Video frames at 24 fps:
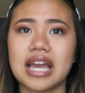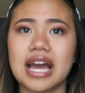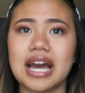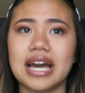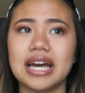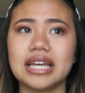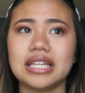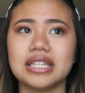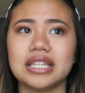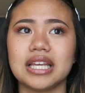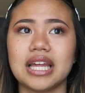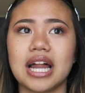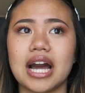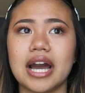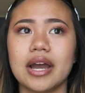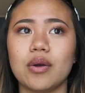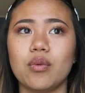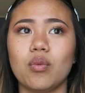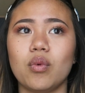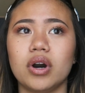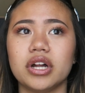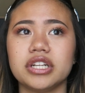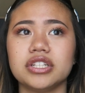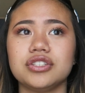had that I
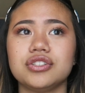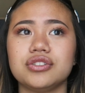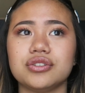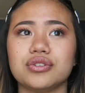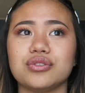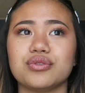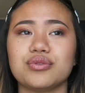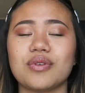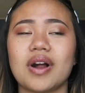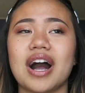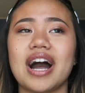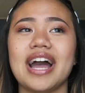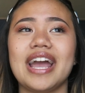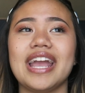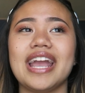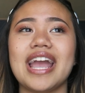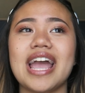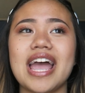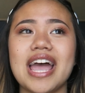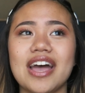wanted to cry